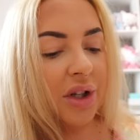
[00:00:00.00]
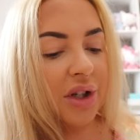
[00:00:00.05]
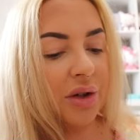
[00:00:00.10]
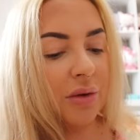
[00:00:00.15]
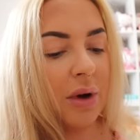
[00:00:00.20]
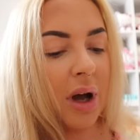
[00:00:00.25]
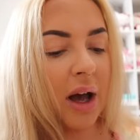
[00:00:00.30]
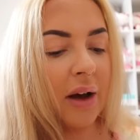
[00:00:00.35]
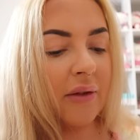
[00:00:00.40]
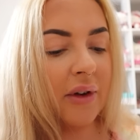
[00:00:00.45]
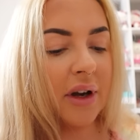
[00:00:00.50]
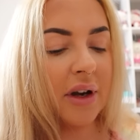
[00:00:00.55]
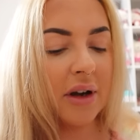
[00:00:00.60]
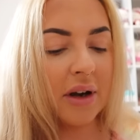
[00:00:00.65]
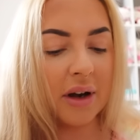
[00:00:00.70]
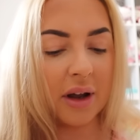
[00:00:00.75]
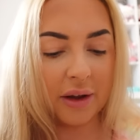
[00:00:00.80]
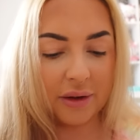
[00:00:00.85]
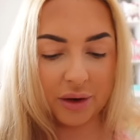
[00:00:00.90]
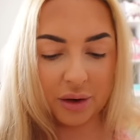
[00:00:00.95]
We do have
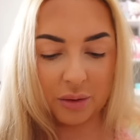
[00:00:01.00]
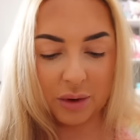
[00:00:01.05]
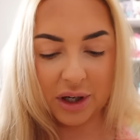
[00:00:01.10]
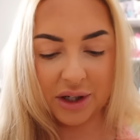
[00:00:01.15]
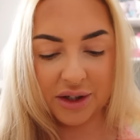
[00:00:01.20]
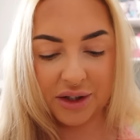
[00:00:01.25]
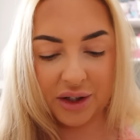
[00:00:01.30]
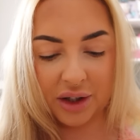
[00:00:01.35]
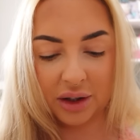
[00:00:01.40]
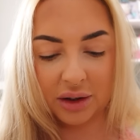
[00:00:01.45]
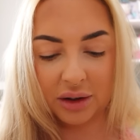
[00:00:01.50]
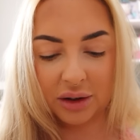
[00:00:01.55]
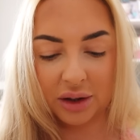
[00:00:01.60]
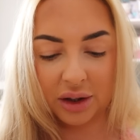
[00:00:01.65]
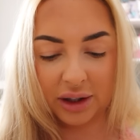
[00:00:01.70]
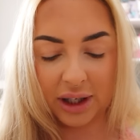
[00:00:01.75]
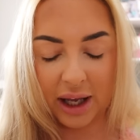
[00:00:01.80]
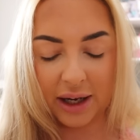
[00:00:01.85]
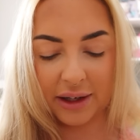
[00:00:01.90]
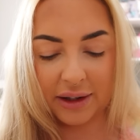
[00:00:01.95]
another one to
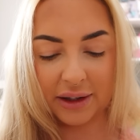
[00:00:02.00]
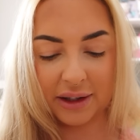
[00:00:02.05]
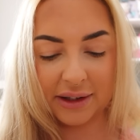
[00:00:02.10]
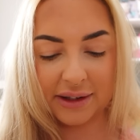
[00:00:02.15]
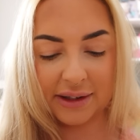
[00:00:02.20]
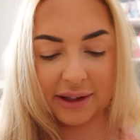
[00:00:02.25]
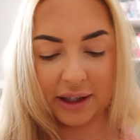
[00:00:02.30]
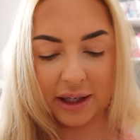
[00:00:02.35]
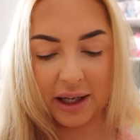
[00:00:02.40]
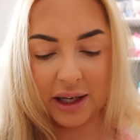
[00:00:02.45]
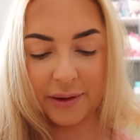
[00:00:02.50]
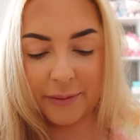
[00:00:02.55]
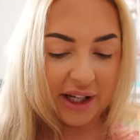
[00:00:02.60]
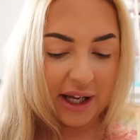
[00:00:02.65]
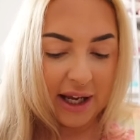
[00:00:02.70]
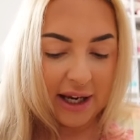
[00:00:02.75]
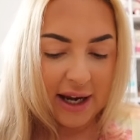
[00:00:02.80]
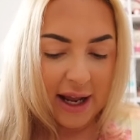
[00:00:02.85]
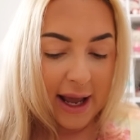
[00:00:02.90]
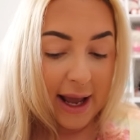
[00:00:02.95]
look at in the city
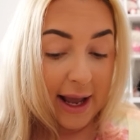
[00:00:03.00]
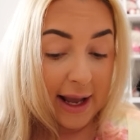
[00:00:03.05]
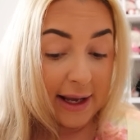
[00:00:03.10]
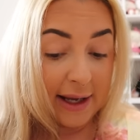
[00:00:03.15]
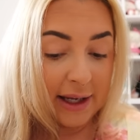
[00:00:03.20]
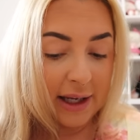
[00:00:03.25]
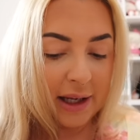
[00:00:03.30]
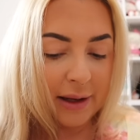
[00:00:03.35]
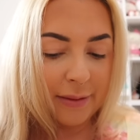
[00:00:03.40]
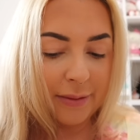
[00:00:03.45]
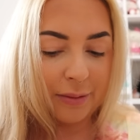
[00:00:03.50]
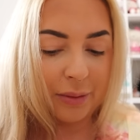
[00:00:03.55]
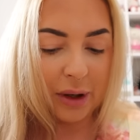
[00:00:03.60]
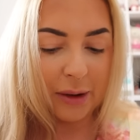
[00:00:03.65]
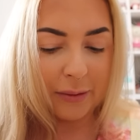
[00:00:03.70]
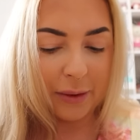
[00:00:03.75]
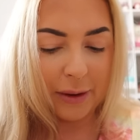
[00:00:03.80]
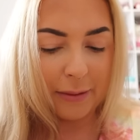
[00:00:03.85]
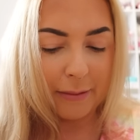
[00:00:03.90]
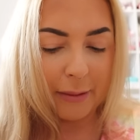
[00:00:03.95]
today.
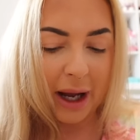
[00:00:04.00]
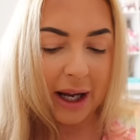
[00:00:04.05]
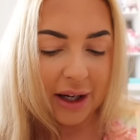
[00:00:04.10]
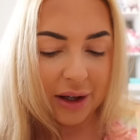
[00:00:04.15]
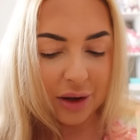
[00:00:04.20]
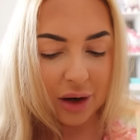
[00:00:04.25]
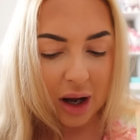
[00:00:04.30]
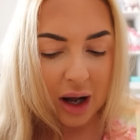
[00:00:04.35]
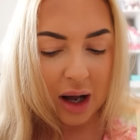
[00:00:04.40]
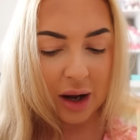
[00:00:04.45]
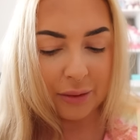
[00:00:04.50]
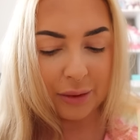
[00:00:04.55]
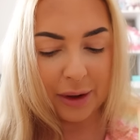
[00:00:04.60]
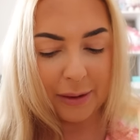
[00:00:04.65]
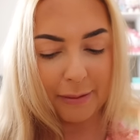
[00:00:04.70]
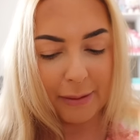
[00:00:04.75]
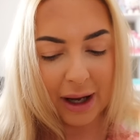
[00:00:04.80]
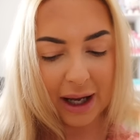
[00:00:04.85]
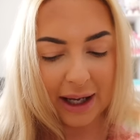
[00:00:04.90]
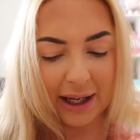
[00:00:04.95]
We might not,
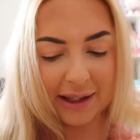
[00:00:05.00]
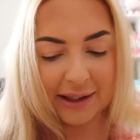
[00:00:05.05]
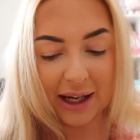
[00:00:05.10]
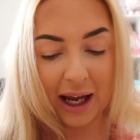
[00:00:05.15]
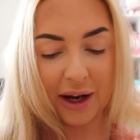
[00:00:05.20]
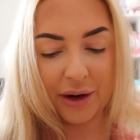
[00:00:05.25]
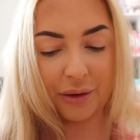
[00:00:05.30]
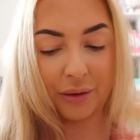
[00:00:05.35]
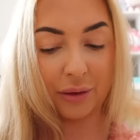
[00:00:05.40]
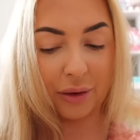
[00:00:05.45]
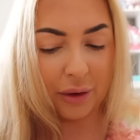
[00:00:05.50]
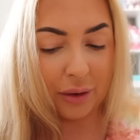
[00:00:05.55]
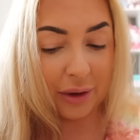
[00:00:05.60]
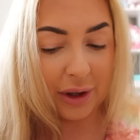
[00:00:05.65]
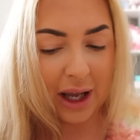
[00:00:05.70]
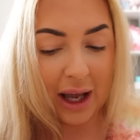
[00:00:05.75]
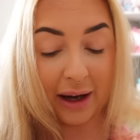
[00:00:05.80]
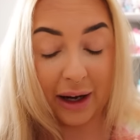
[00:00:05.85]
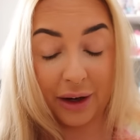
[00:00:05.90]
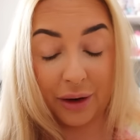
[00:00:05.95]
we might. I don't know yet.